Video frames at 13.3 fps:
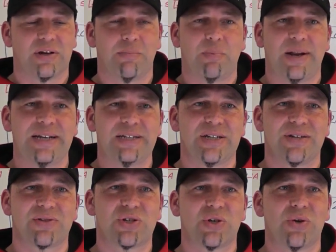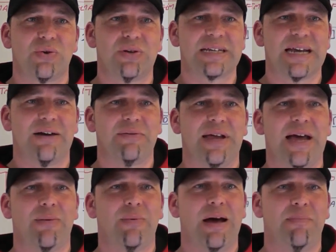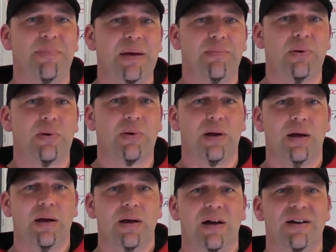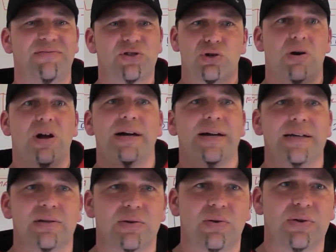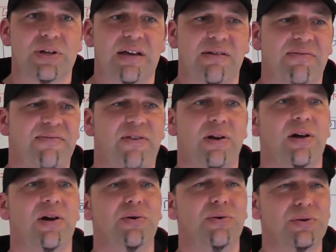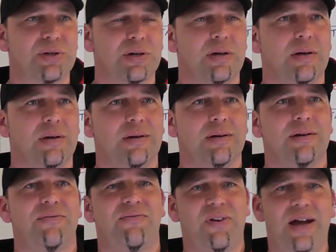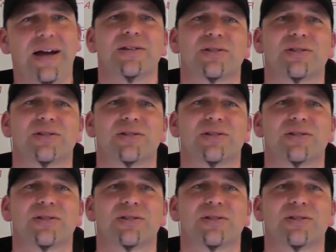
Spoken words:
plenty of stories out there where people have tried or they've followed flight